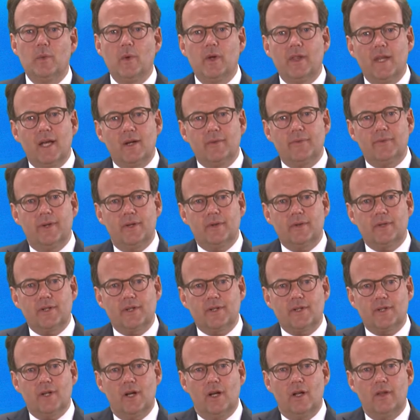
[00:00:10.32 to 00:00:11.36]
will now
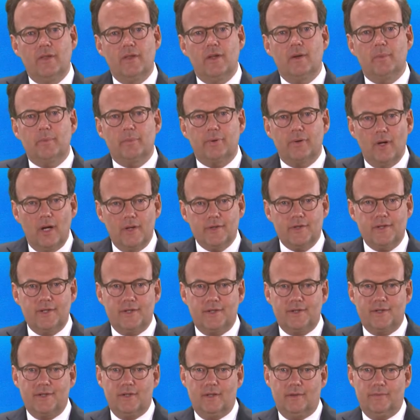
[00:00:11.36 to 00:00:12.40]
focus on the
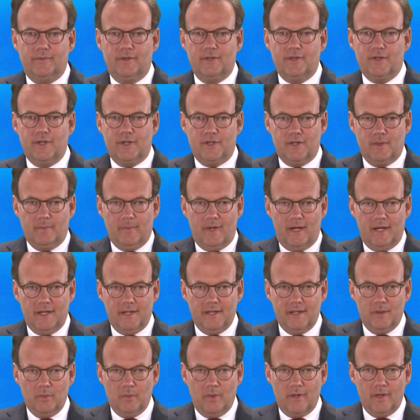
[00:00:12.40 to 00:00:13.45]
process of decision
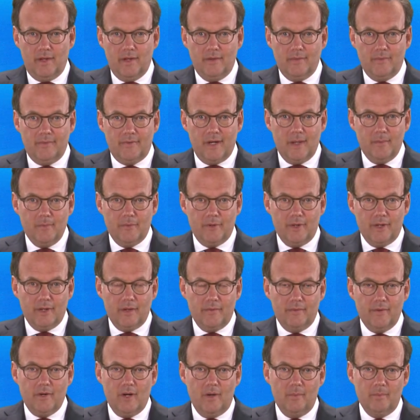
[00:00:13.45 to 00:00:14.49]
making within the framework
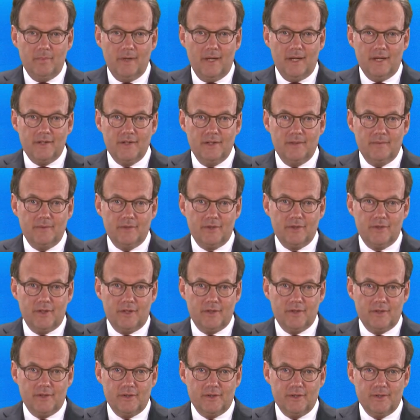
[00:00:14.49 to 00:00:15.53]
of complex
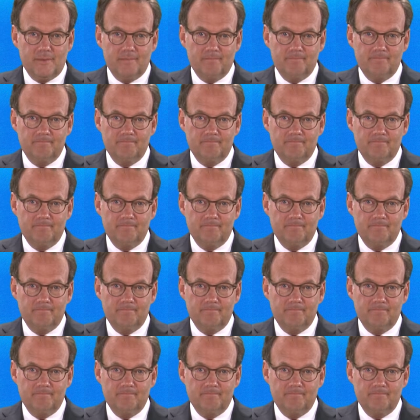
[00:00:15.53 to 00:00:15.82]
infrastructures.